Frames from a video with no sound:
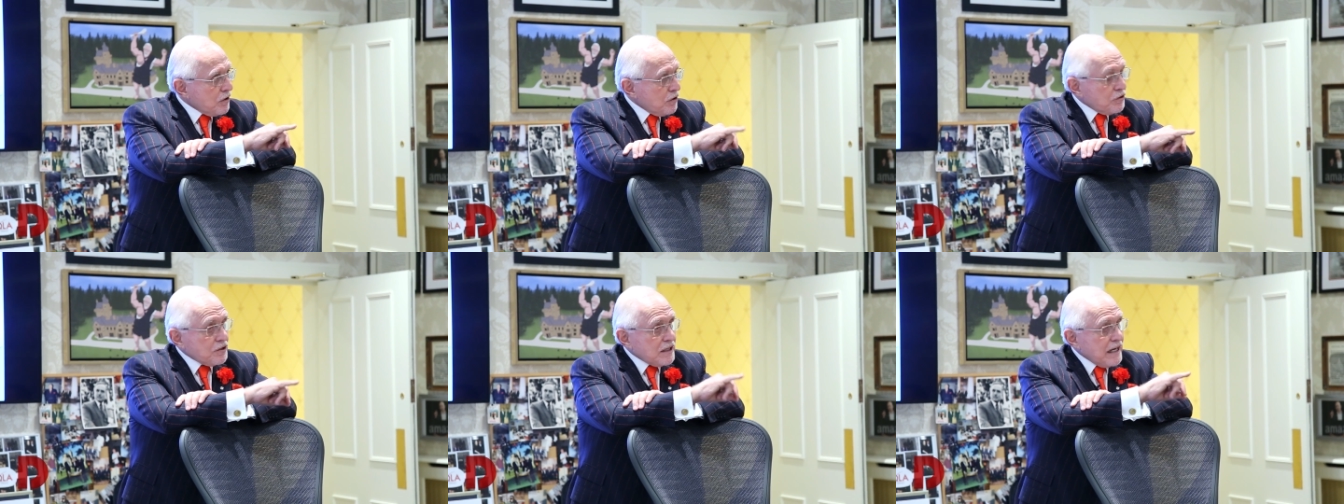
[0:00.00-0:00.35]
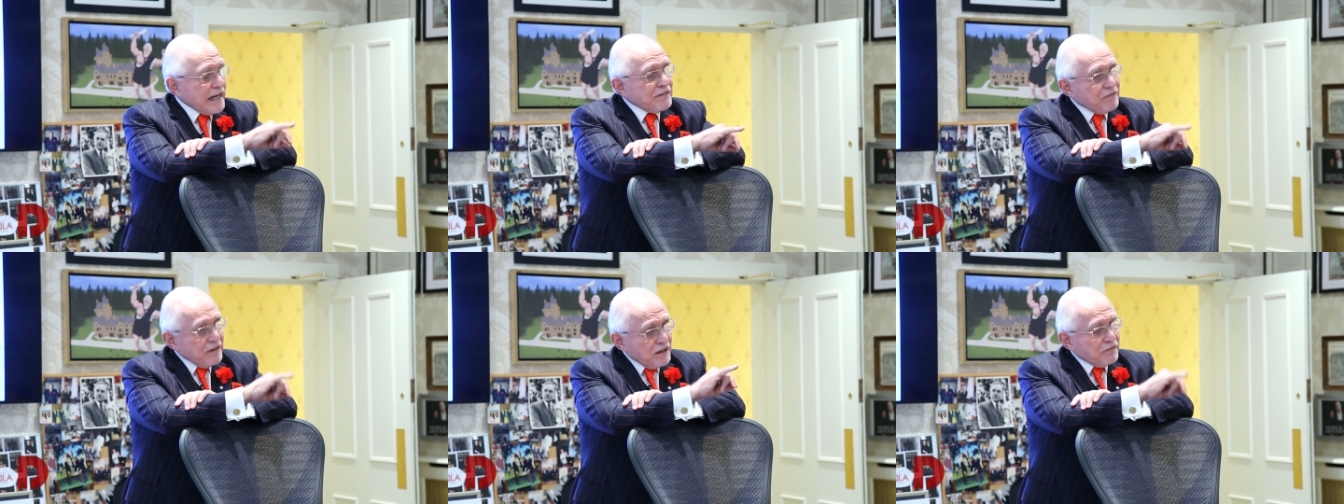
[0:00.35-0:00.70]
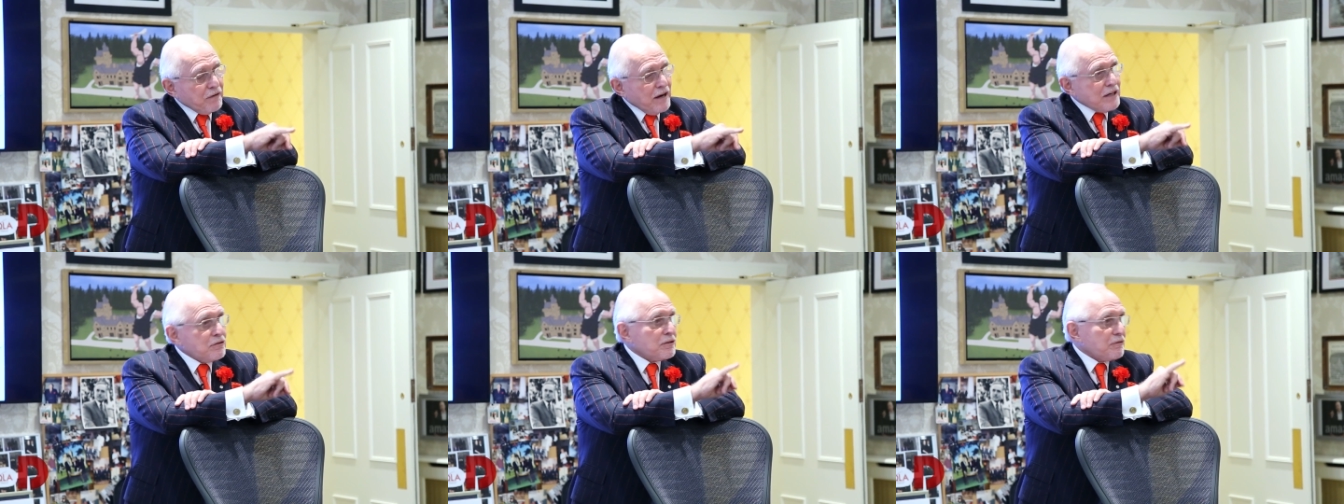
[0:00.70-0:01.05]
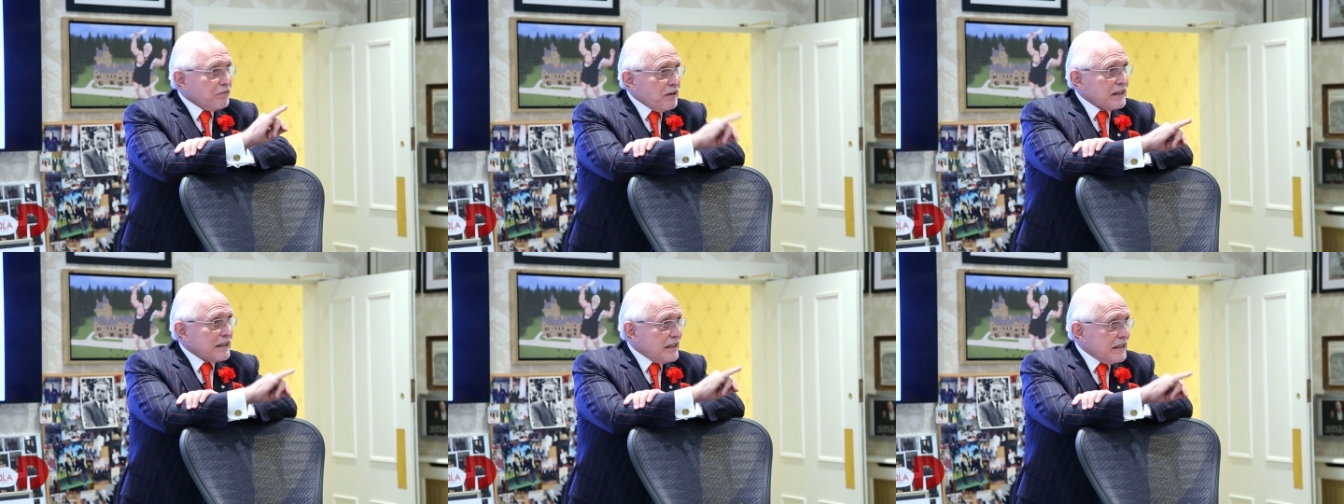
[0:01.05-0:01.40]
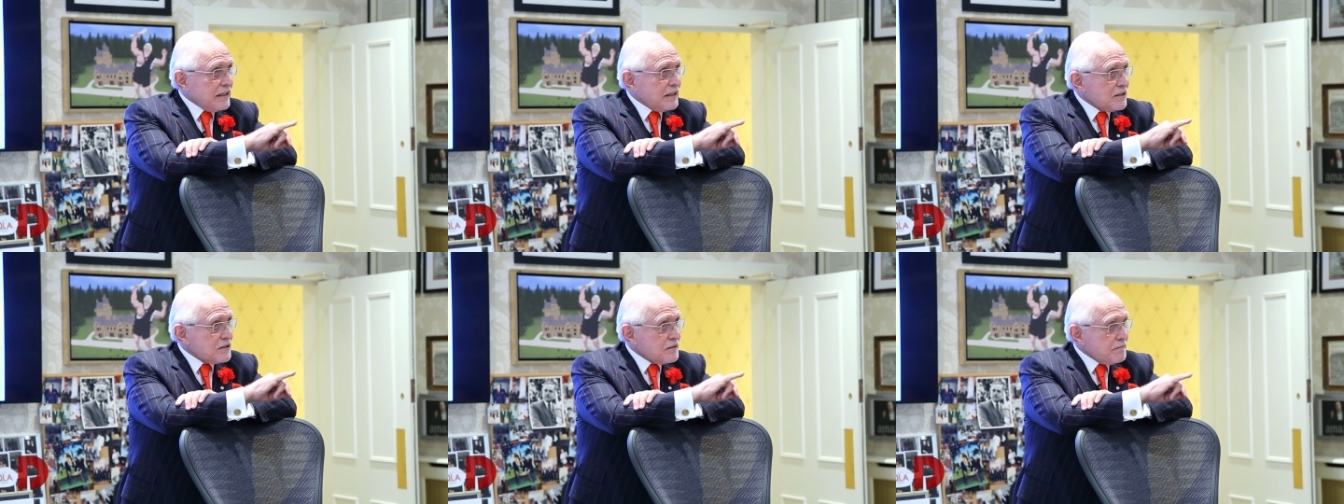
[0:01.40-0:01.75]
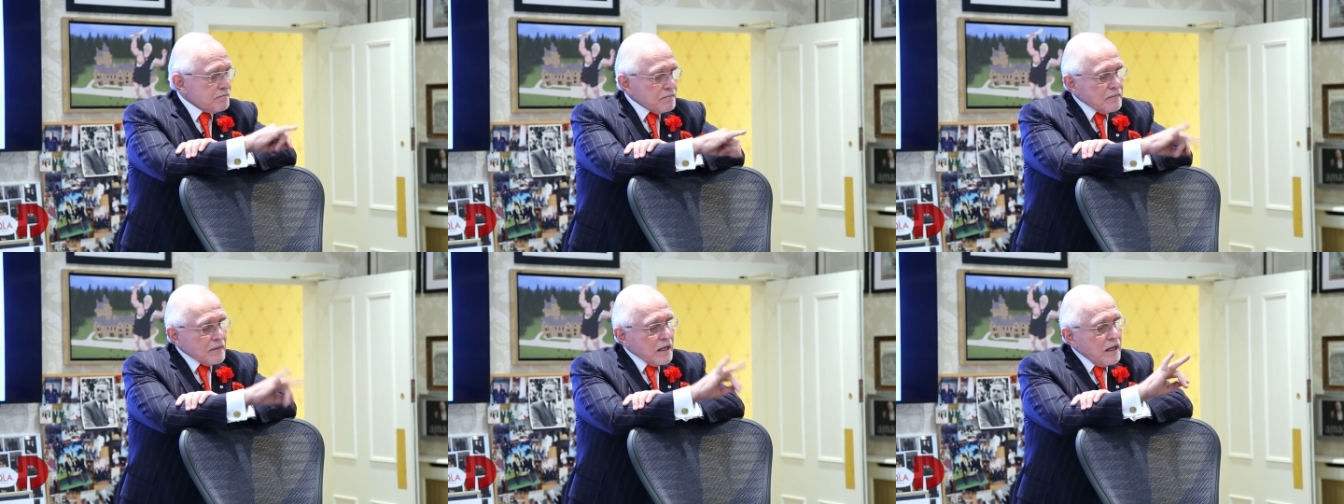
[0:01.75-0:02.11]
Other than I verified who the fuck he is.
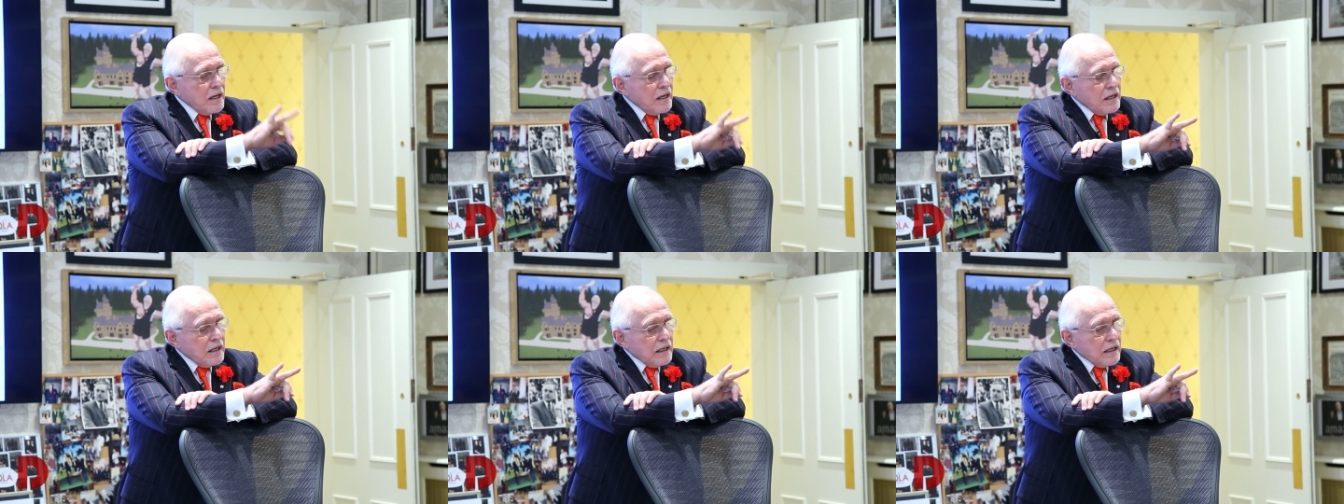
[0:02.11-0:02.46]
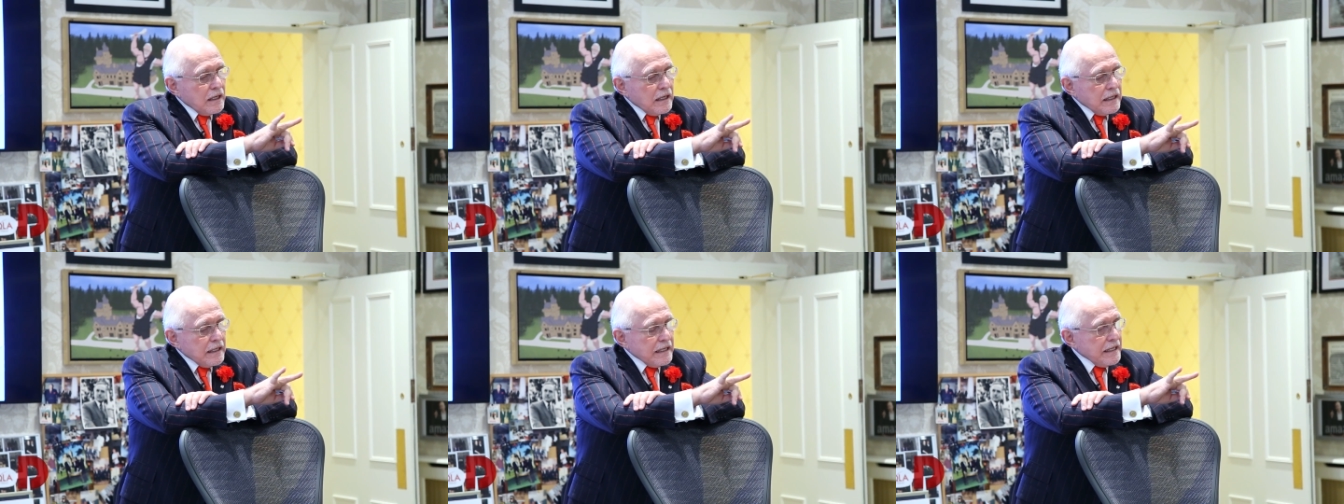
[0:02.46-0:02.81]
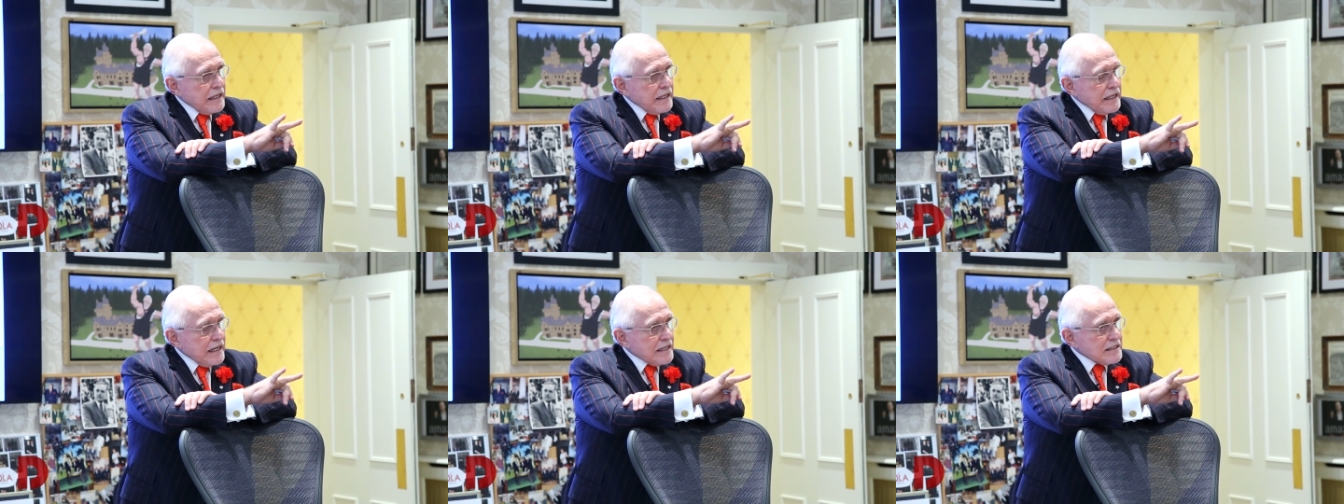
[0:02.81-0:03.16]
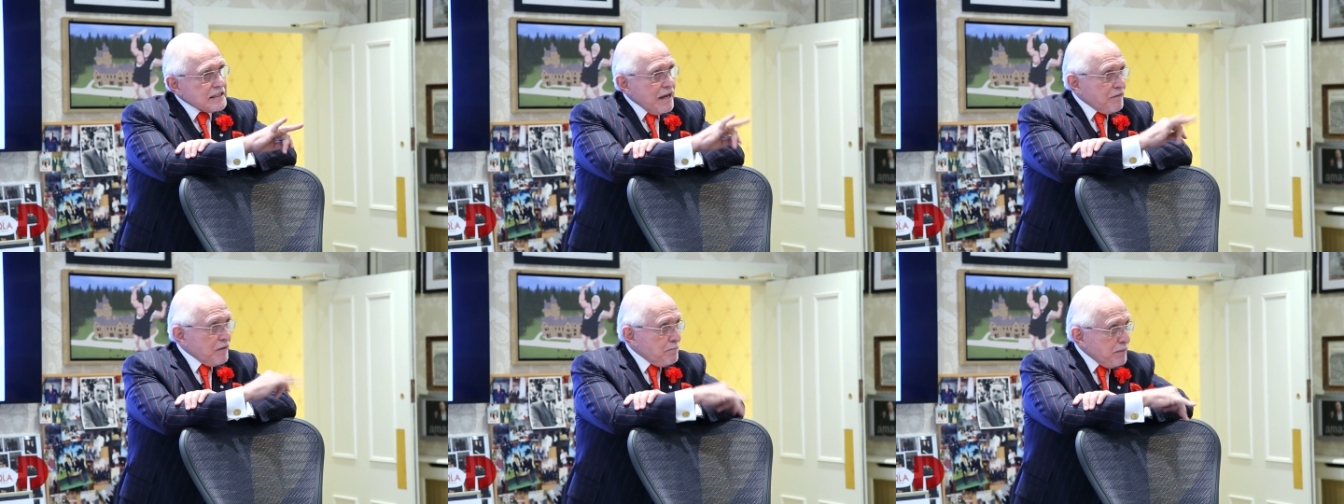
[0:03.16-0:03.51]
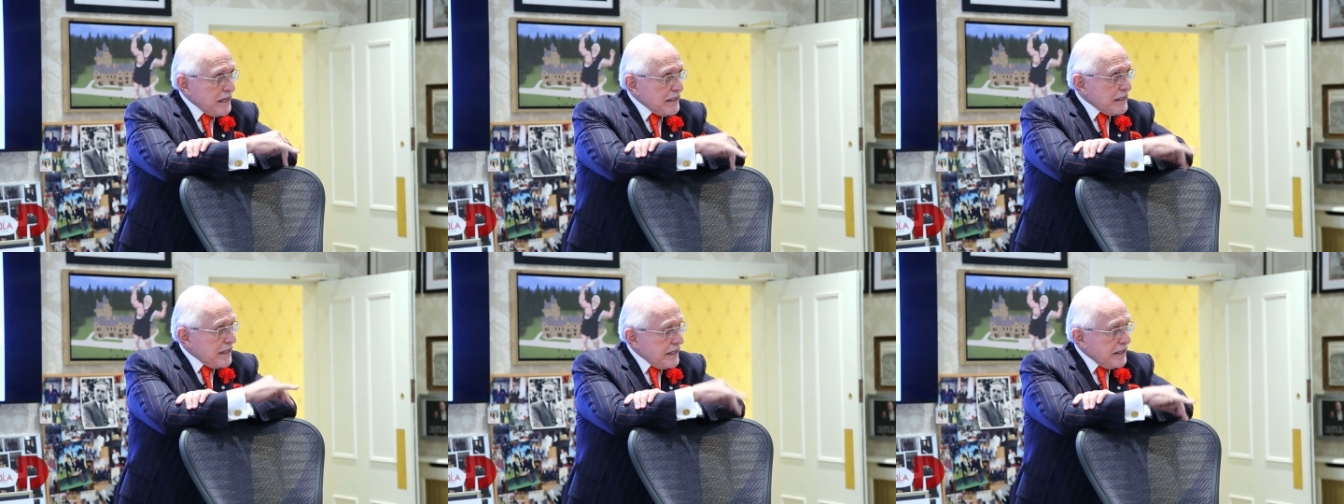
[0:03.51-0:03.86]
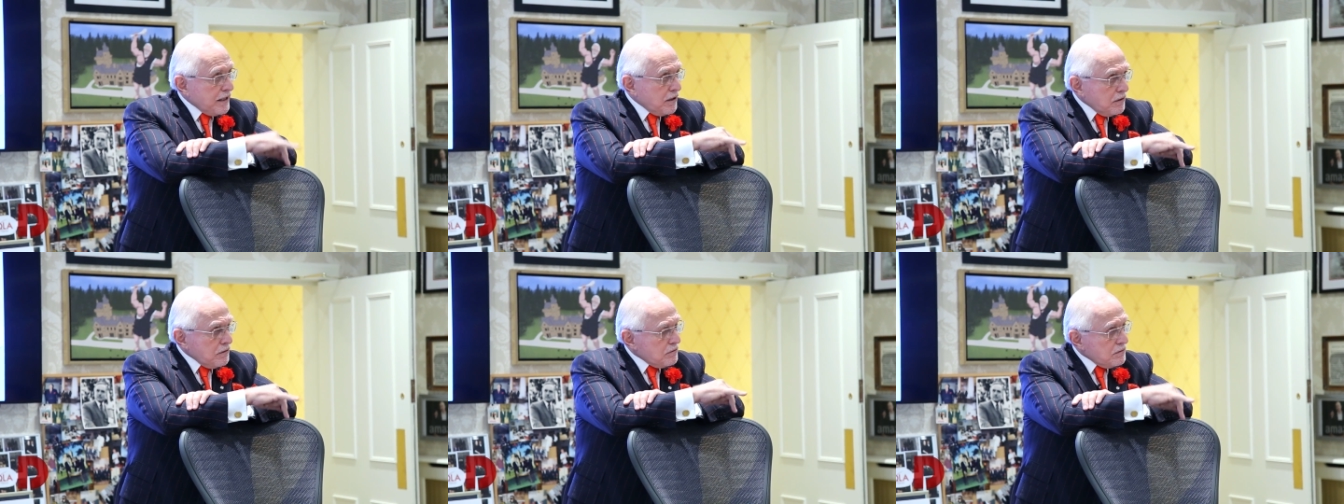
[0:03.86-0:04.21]
He has never been
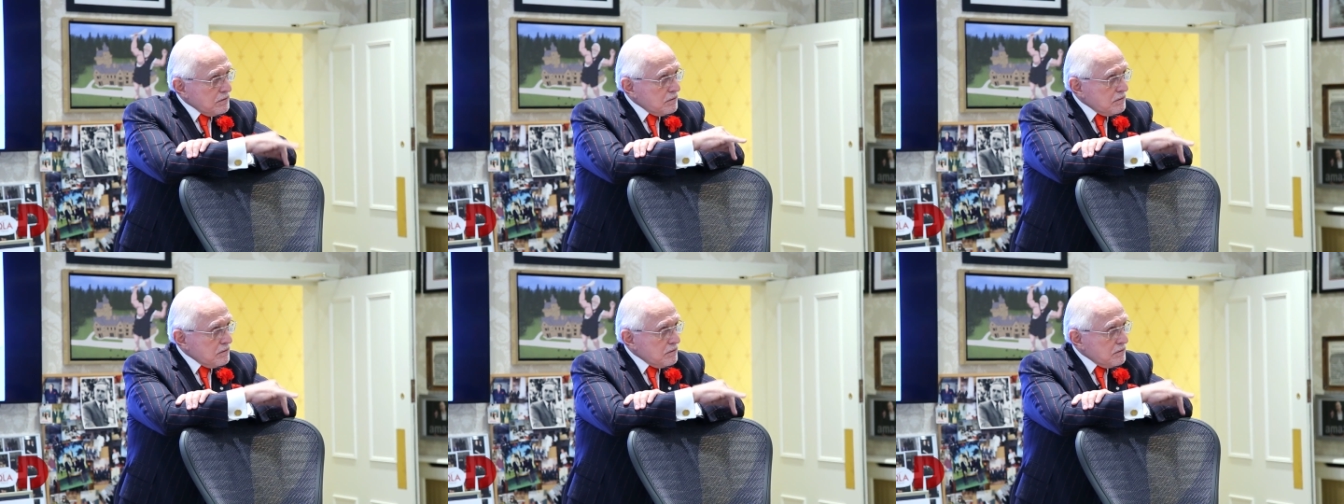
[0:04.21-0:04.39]
here,